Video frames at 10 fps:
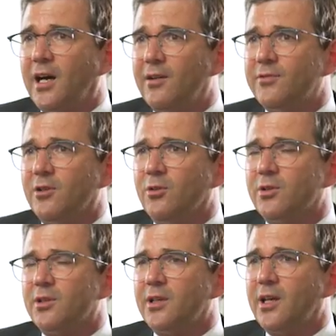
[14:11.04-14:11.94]

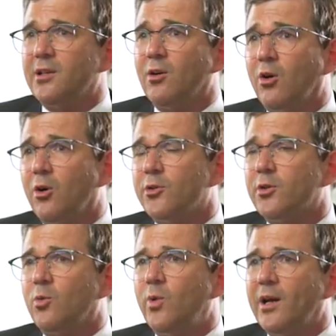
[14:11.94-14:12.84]
afterload. And
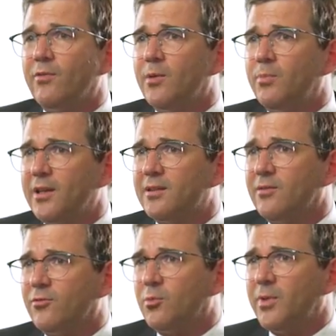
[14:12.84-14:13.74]
also we have the best
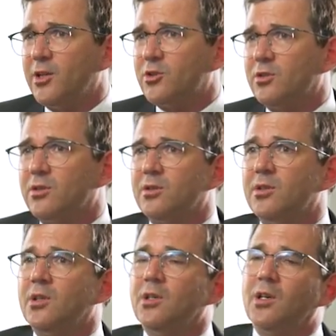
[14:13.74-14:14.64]
information
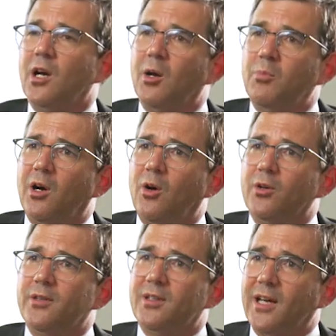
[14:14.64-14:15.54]

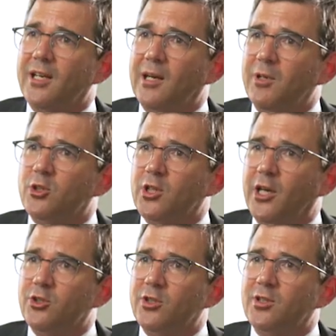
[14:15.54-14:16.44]
about dynamic
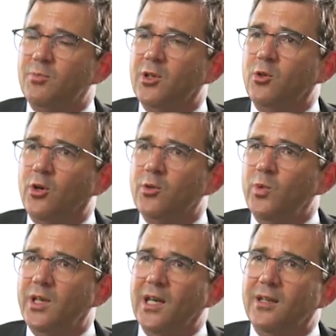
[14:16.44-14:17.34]
changes, because
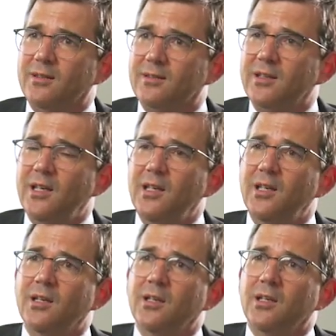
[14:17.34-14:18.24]
we can
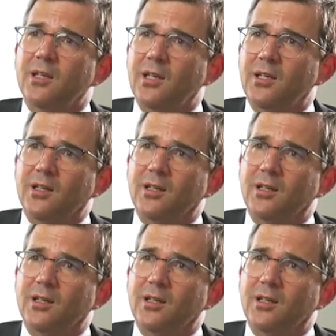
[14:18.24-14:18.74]
see in